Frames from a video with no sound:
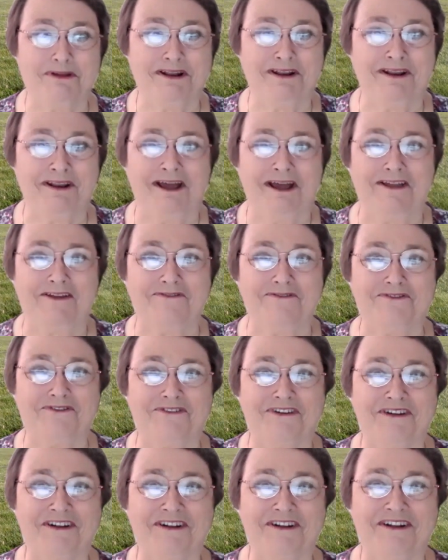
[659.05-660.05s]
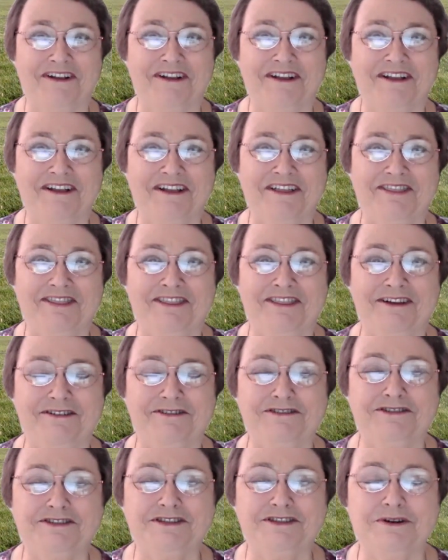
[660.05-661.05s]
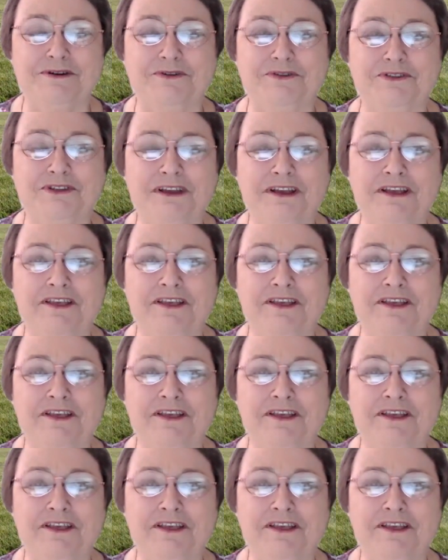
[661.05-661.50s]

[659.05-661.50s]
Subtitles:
in life. There's those